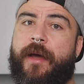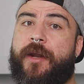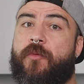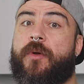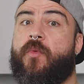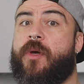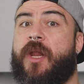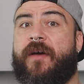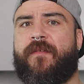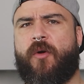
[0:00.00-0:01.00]
and we will
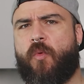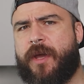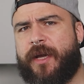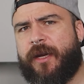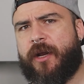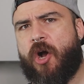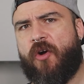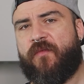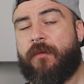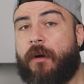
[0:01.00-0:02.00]
have a weaker
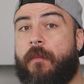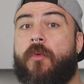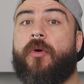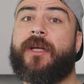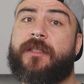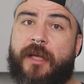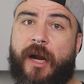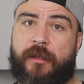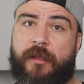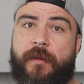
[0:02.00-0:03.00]
coffee but more
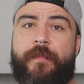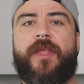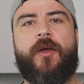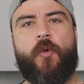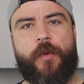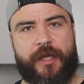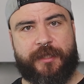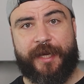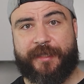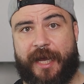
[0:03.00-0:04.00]
extracted with a
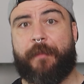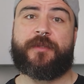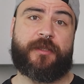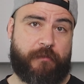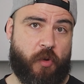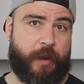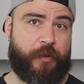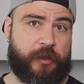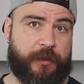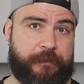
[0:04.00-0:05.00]
6 cups moka
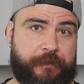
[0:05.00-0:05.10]
pot.